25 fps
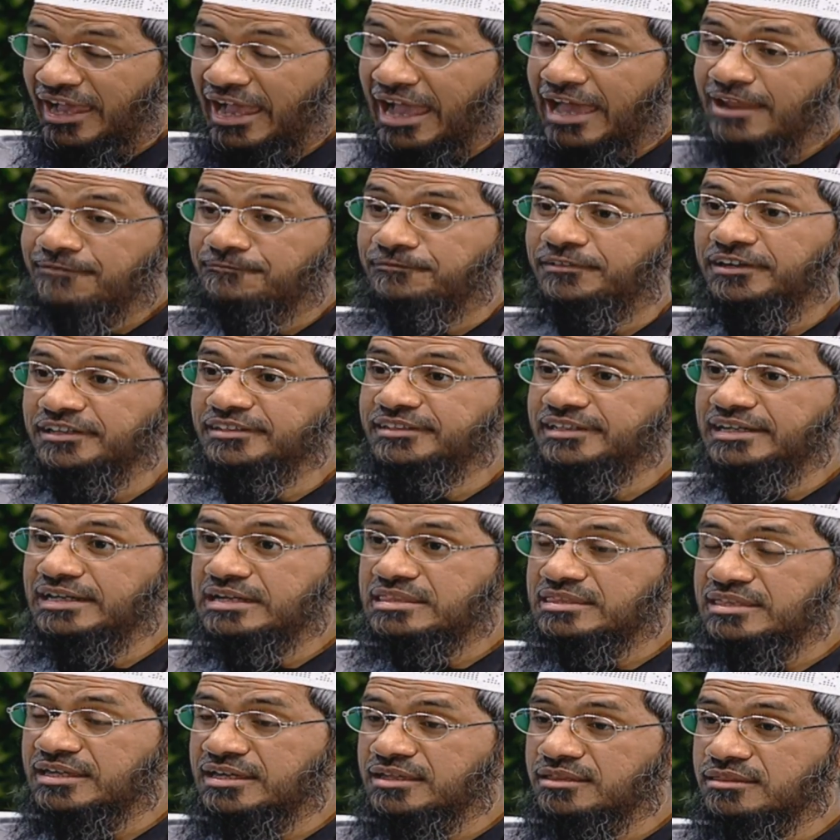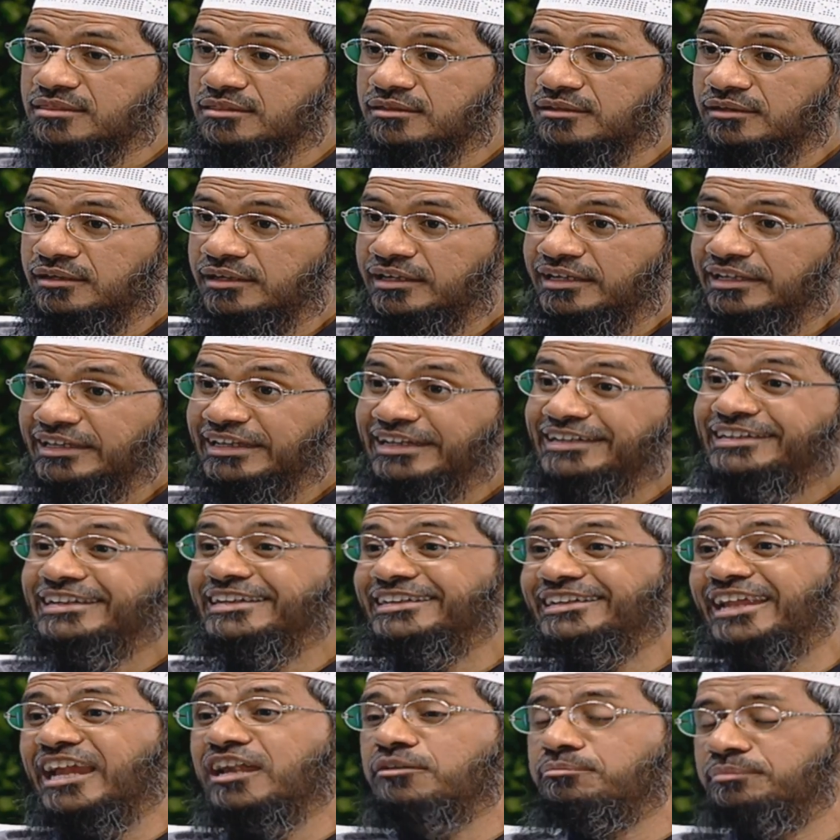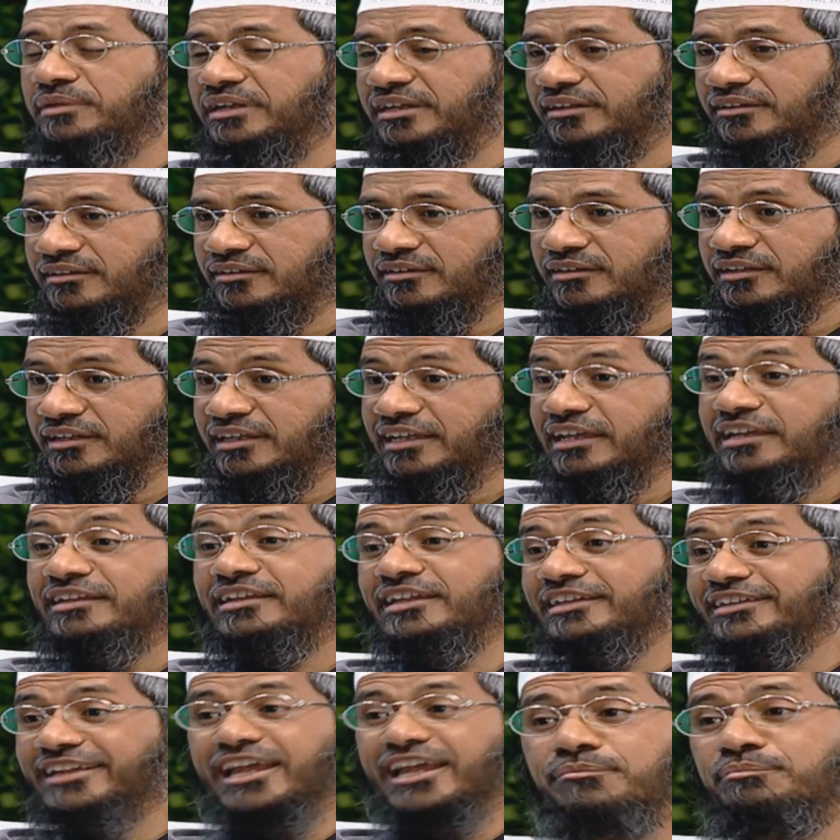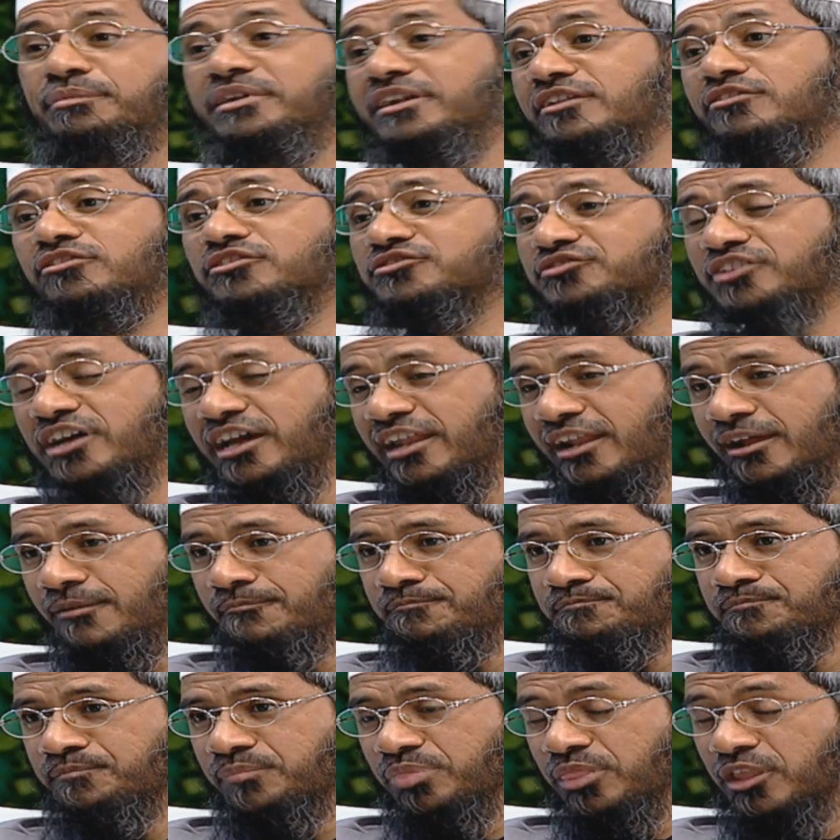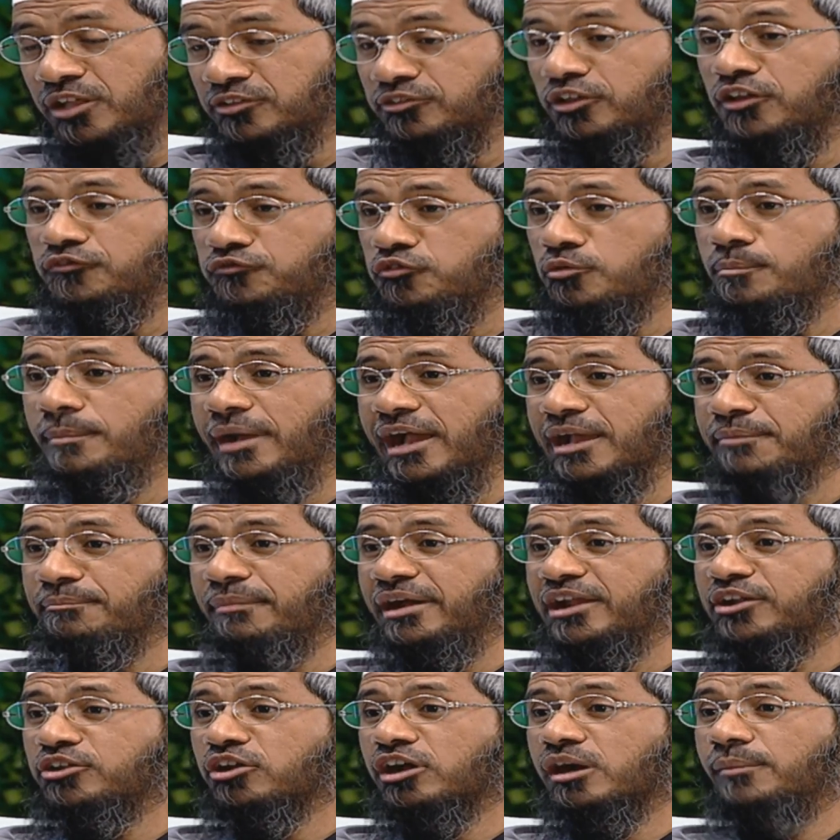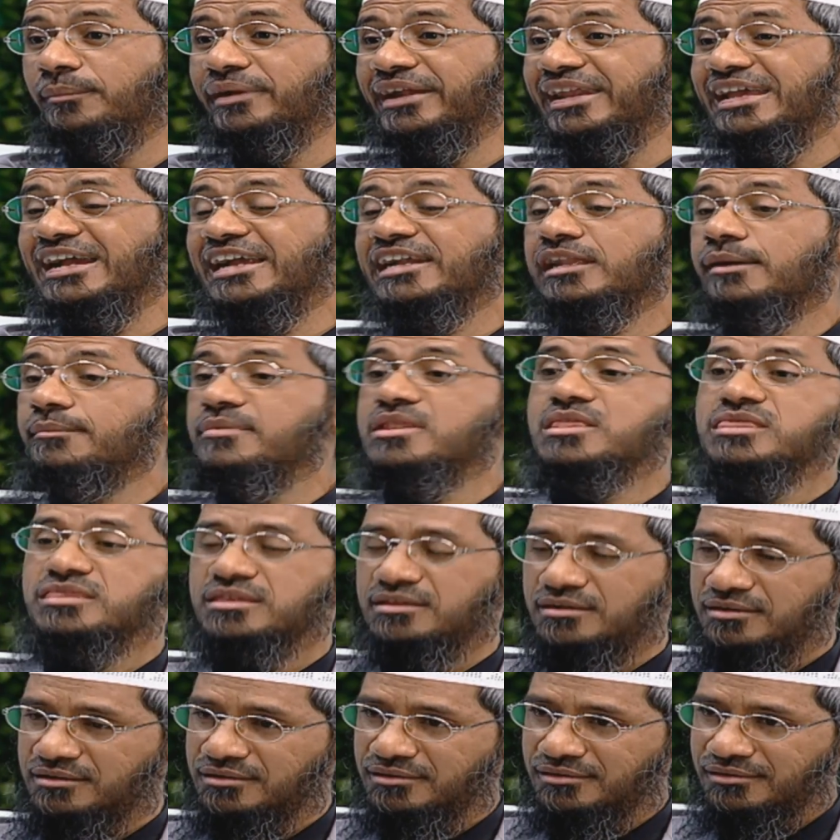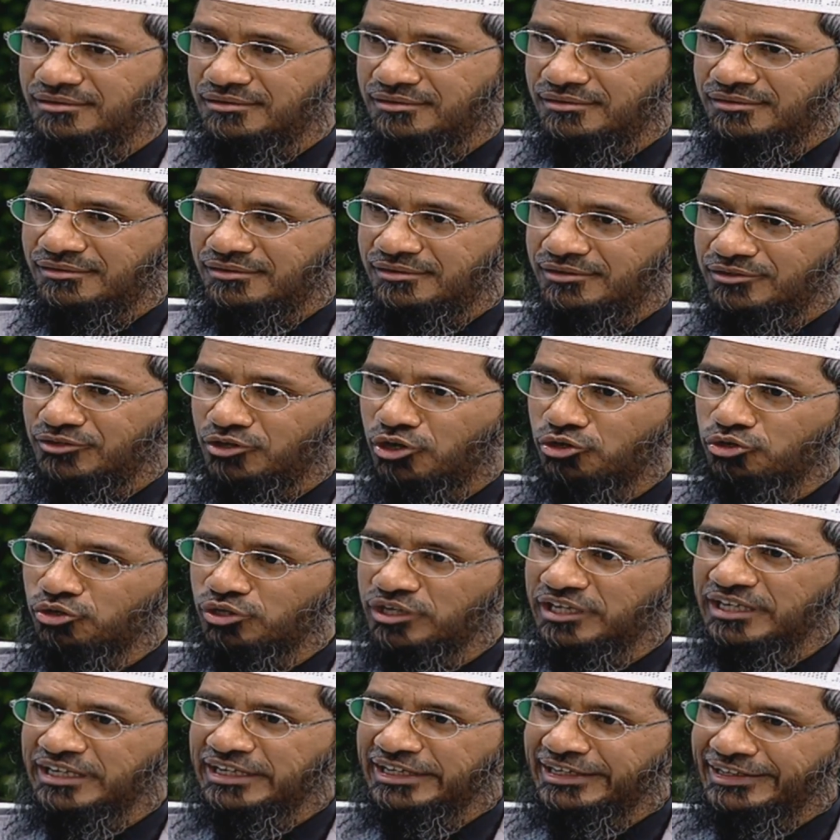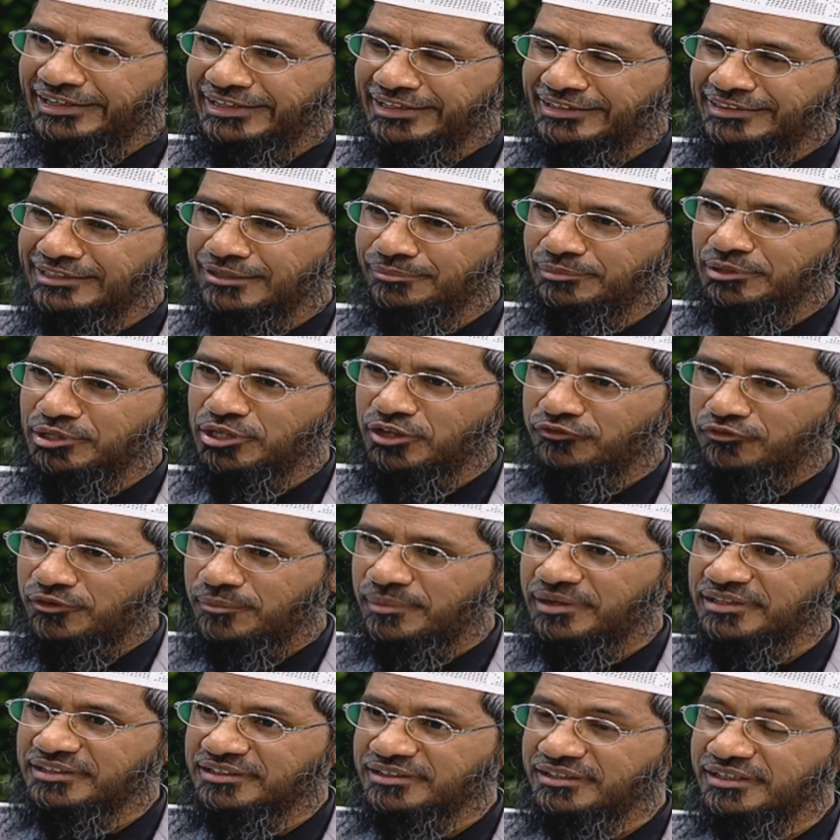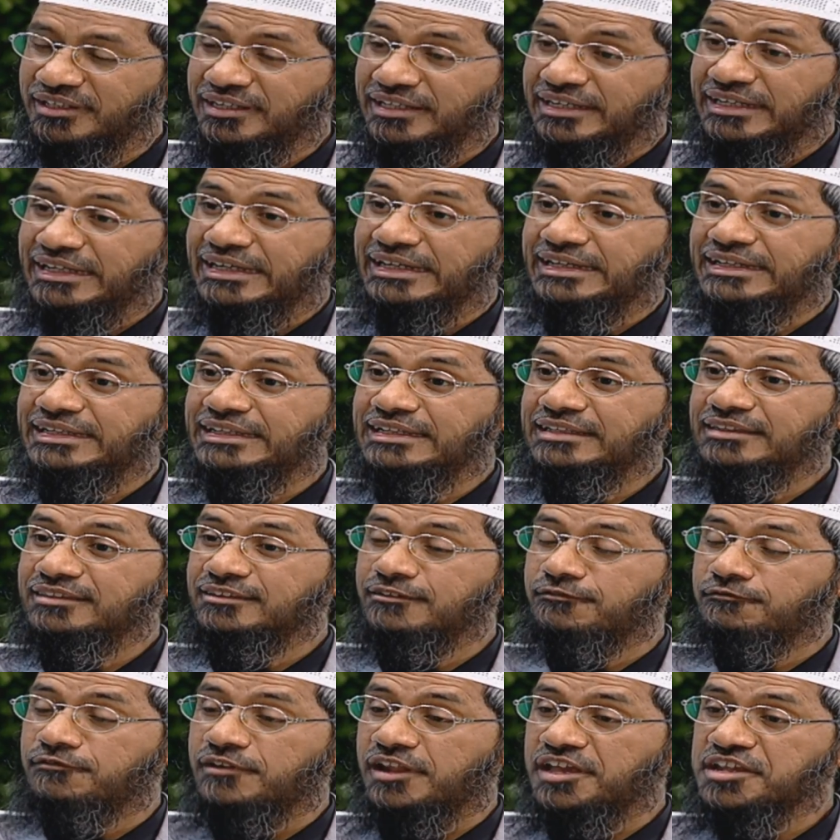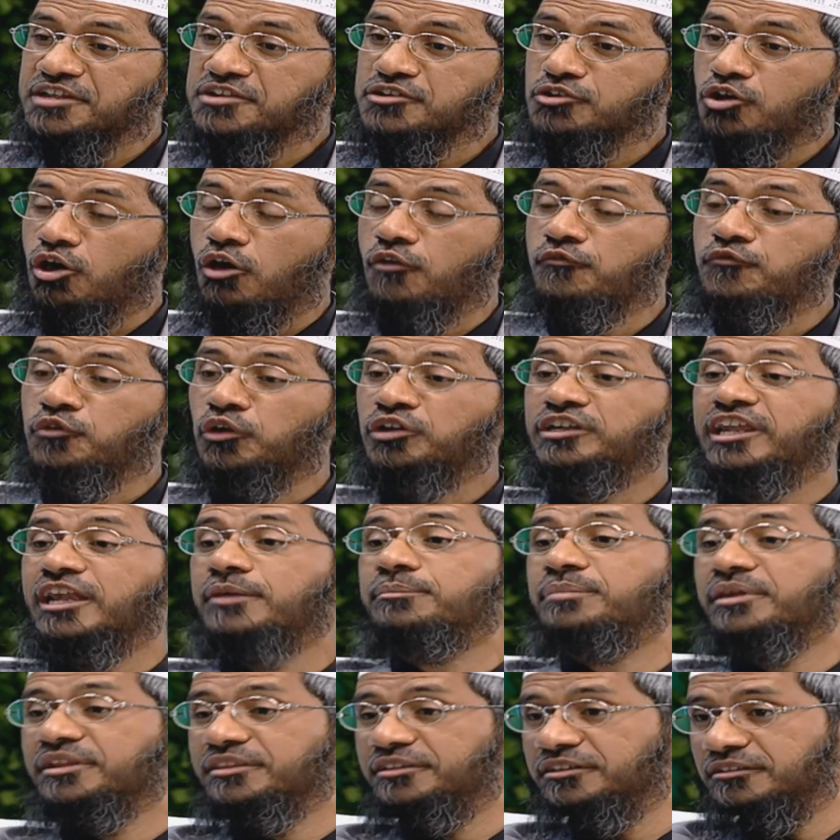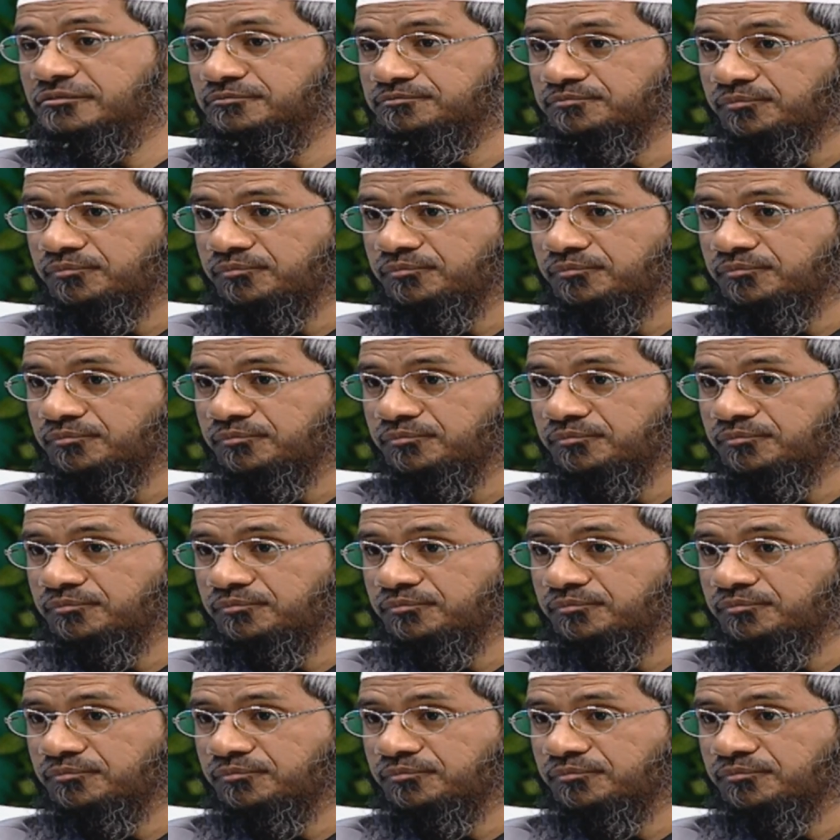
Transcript: And further it says, eating dead meat. Eating meat is also haram. So if you backbite, you're committing a double sin. Not only eating the meat of your brother, eating the flesh of your dead brother.